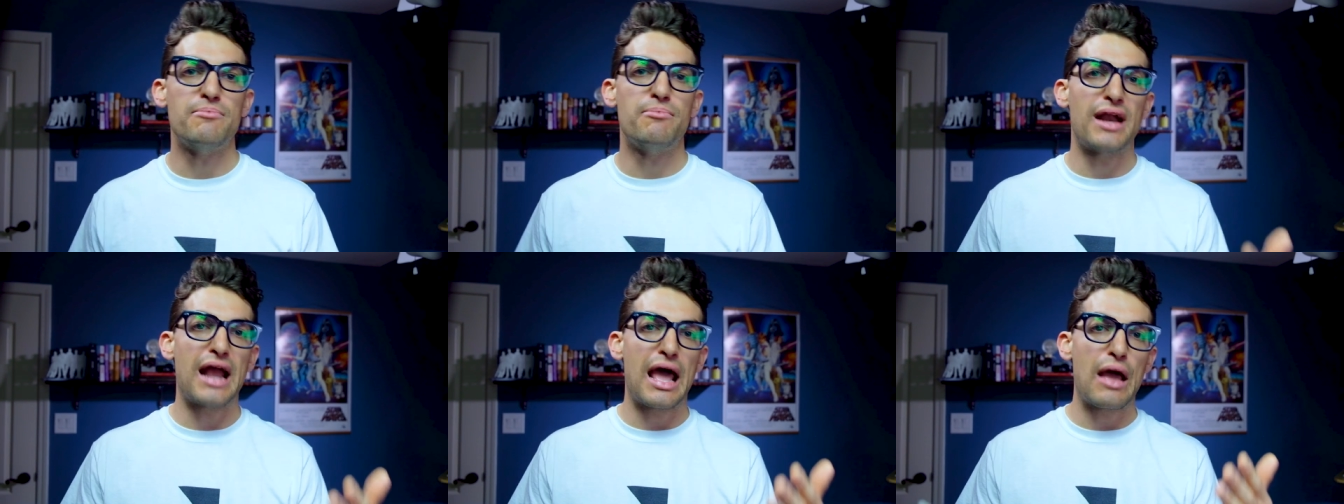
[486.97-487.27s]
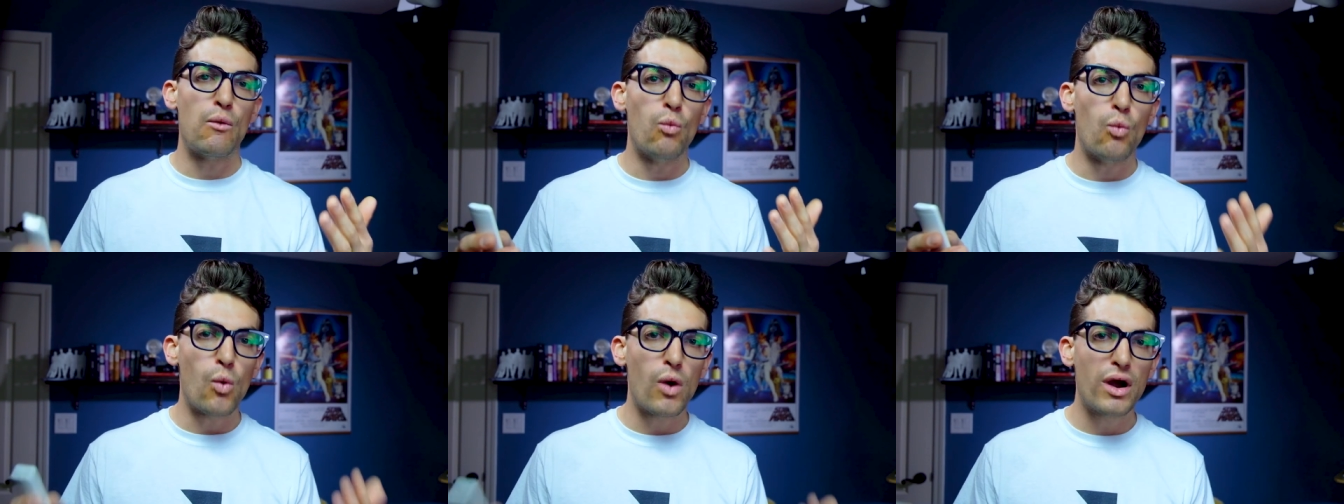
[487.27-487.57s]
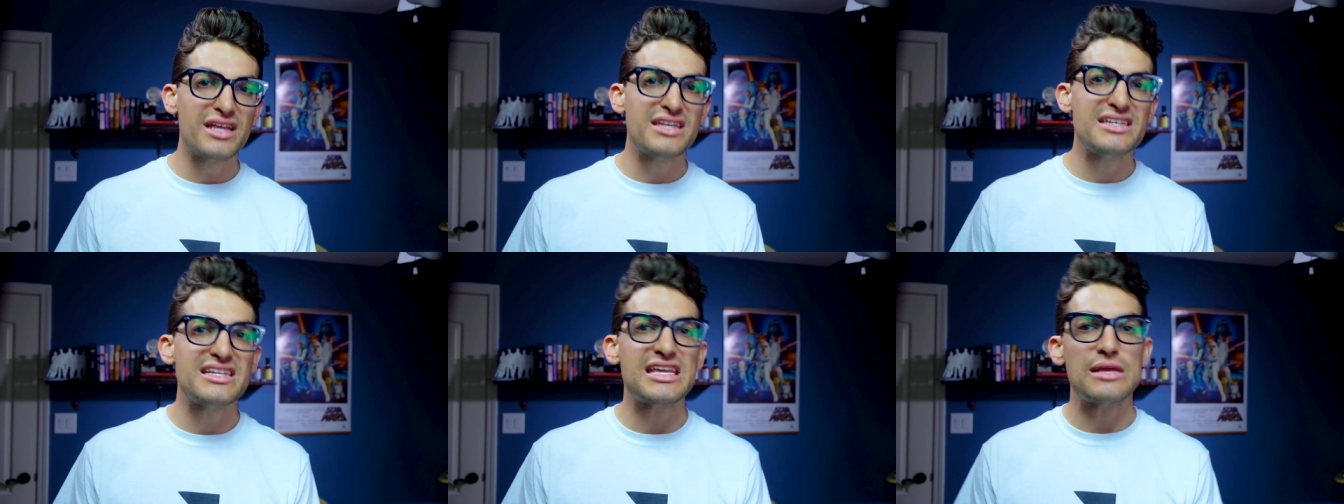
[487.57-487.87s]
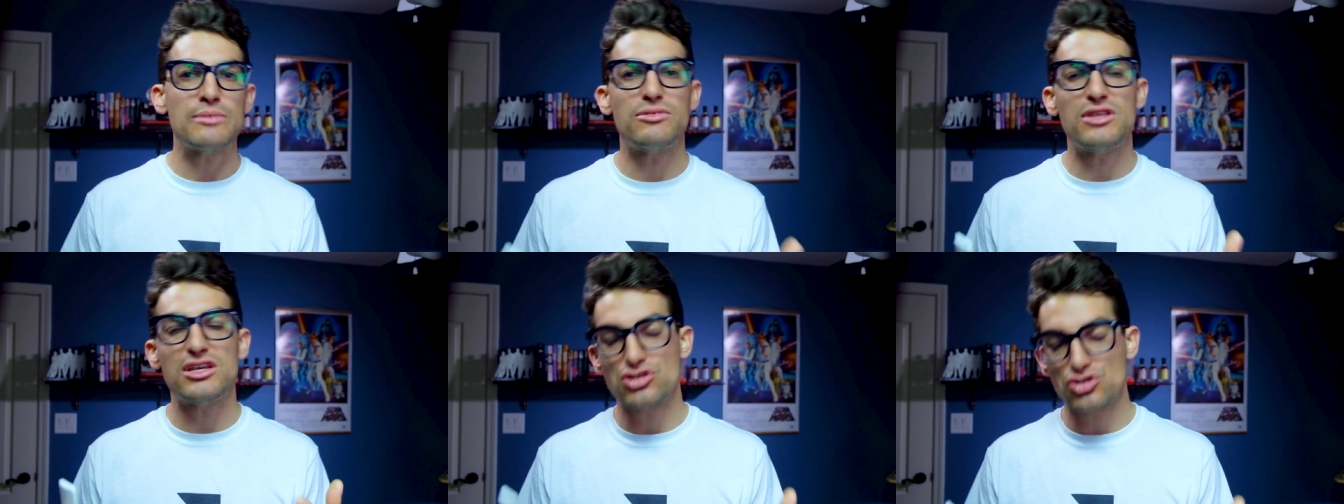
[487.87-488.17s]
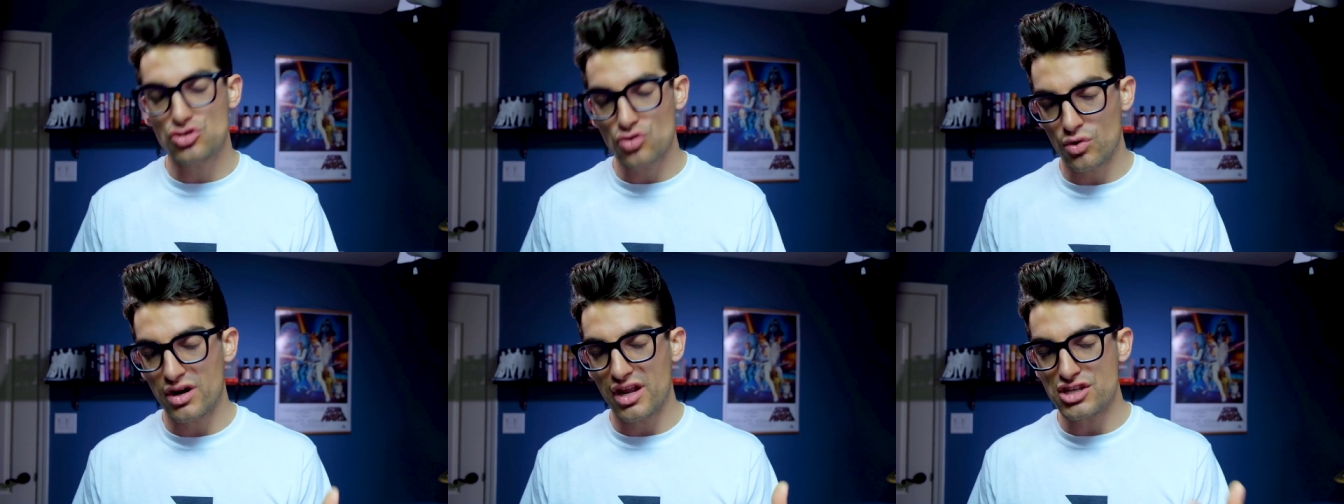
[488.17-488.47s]
but I wanted to keep this
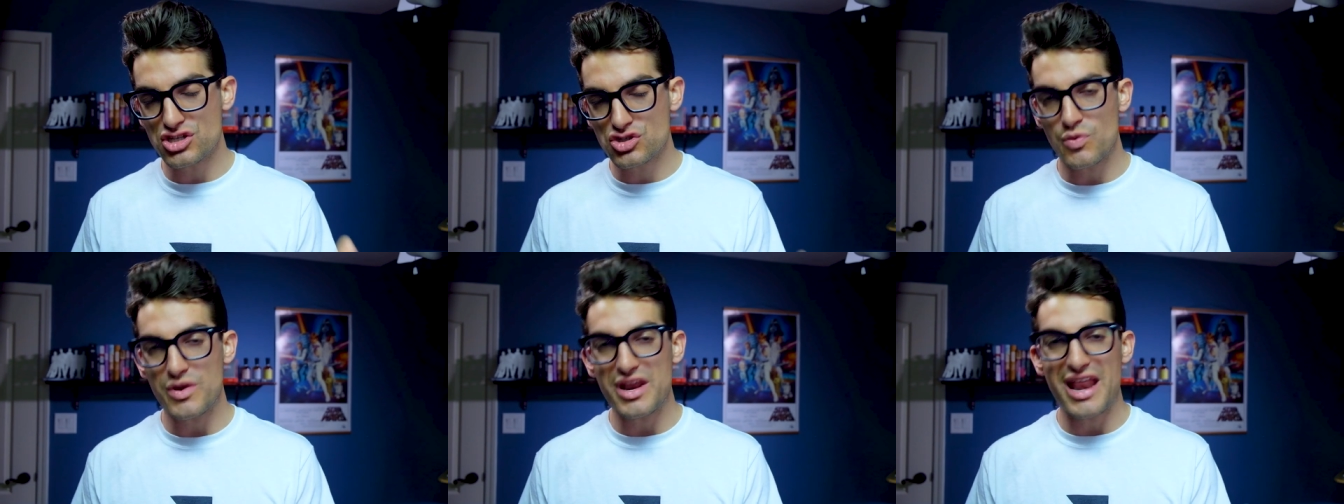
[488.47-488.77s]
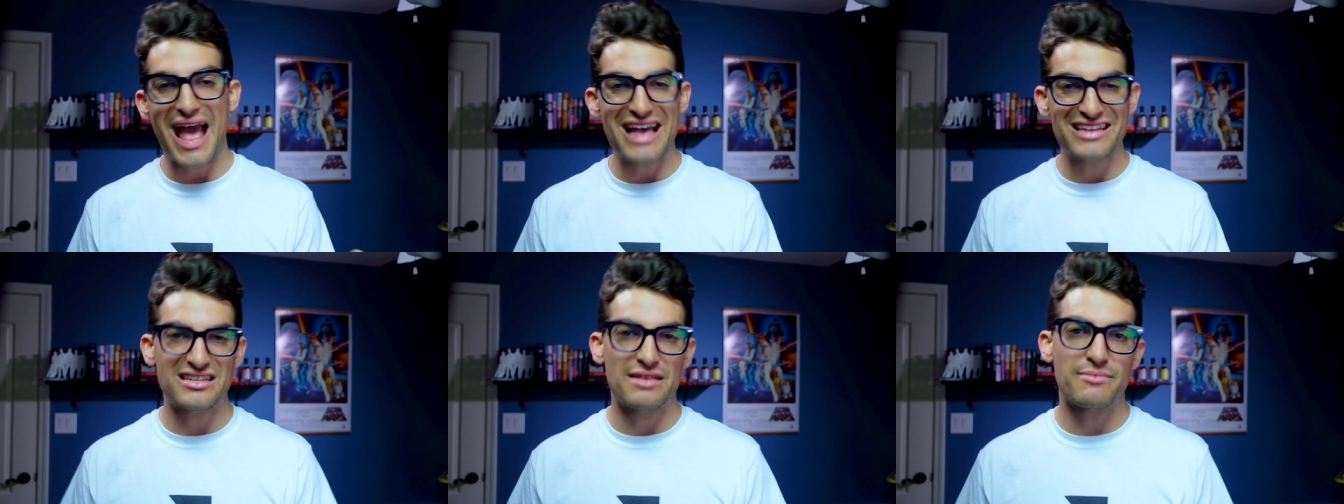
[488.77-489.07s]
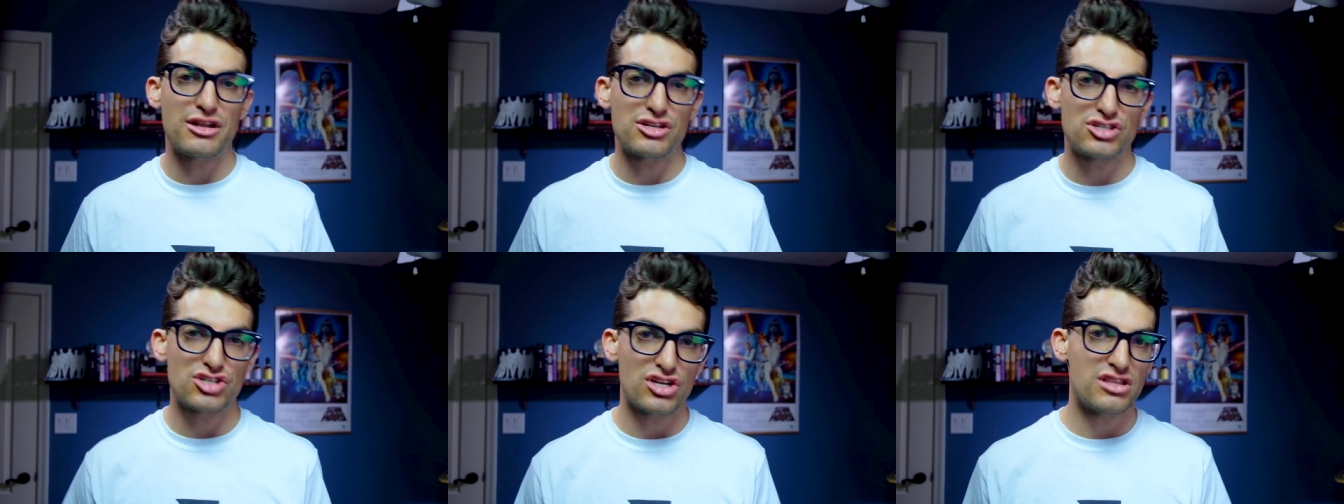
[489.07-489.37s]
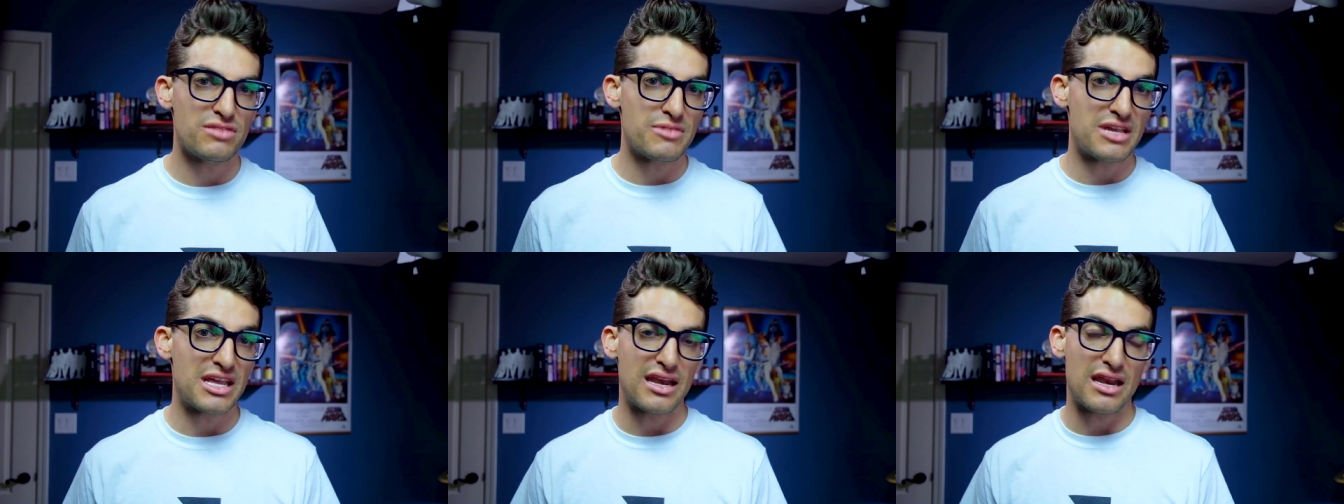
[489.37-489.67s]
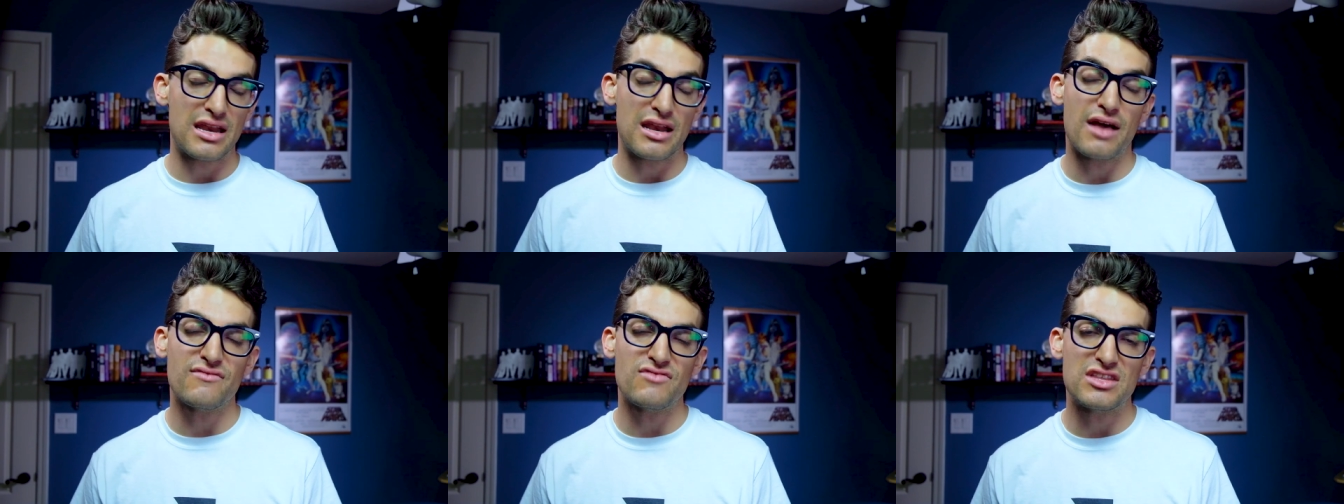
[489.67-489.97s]
short and sweet, as I mentioned in the
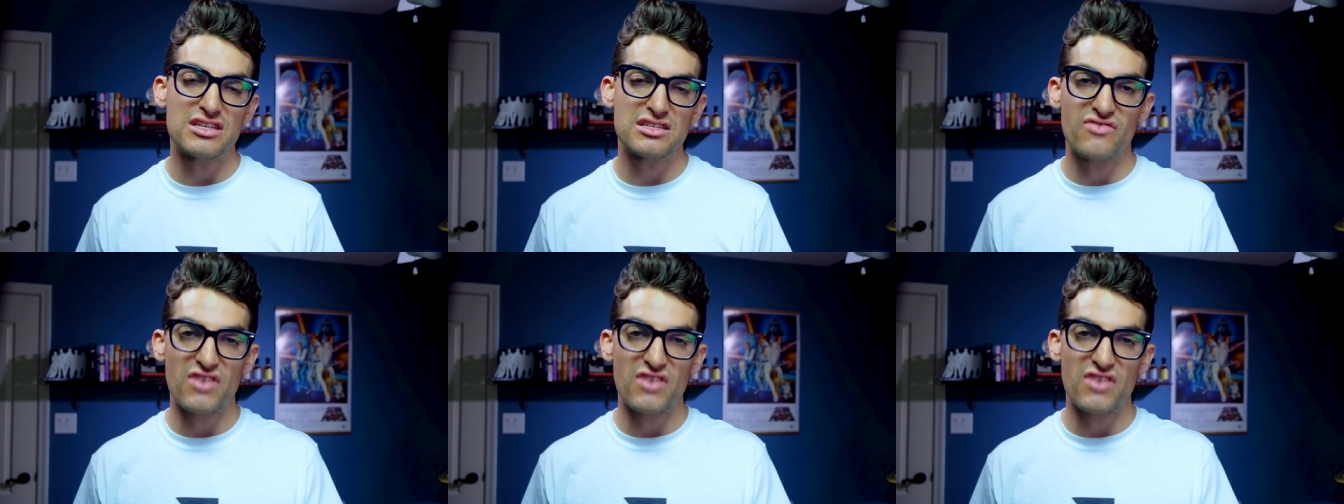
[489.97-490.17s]
beginning of this